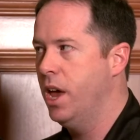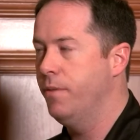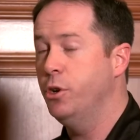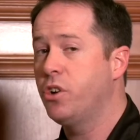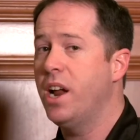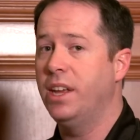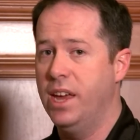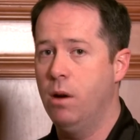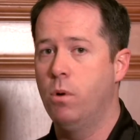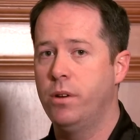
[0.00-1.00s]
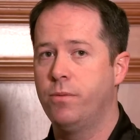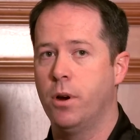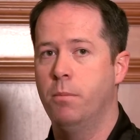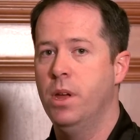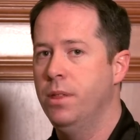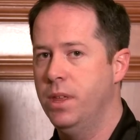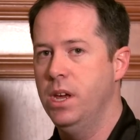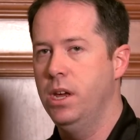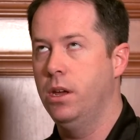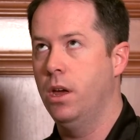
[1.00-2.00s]
If you try to get one from
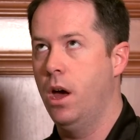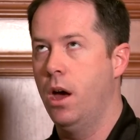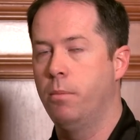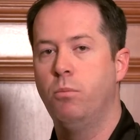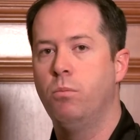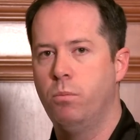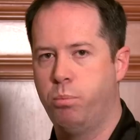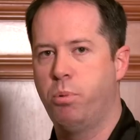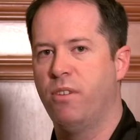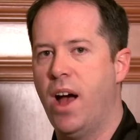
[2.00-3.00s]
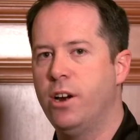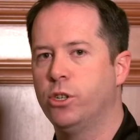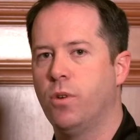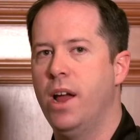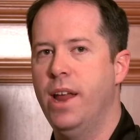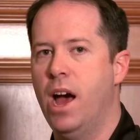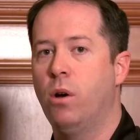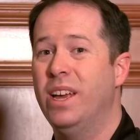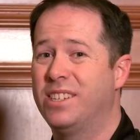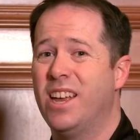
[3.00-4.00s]
the providers right
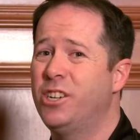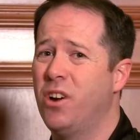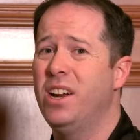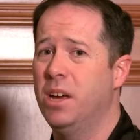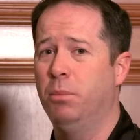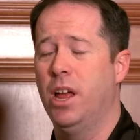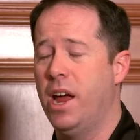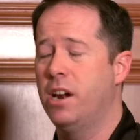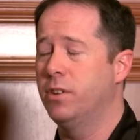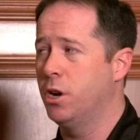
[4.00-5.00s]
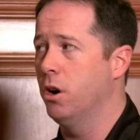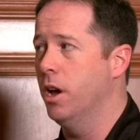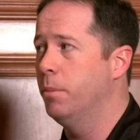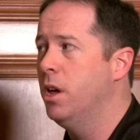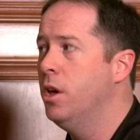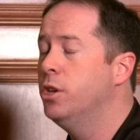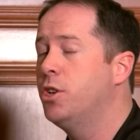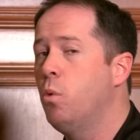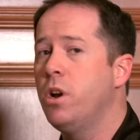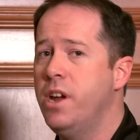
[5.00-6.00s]
now, it's like trying to get blood out of a turnip.
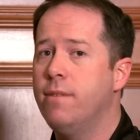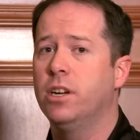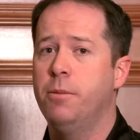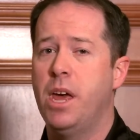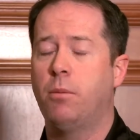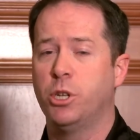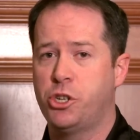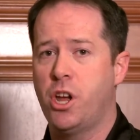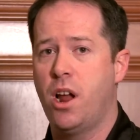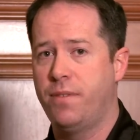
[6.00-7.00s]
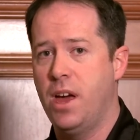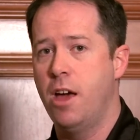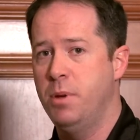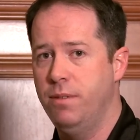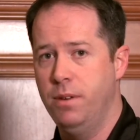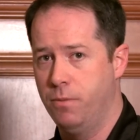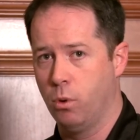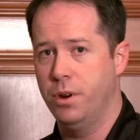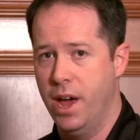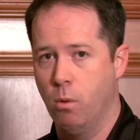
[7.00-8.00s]
So we're never going to be able to shut off the
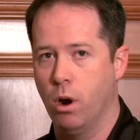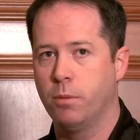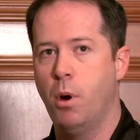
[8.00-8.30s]
IPv4 network.